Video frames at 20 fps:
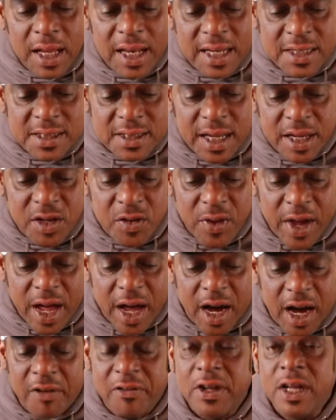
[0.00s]
let's say you
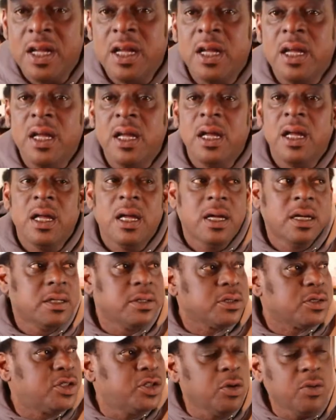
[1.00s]
have
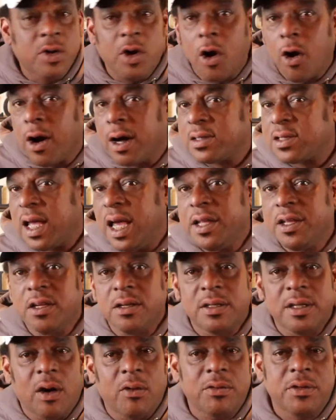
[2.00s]
two cards and
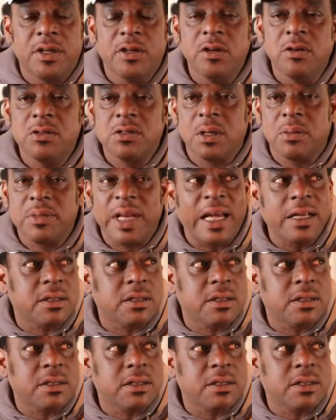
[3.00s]
you don't use them.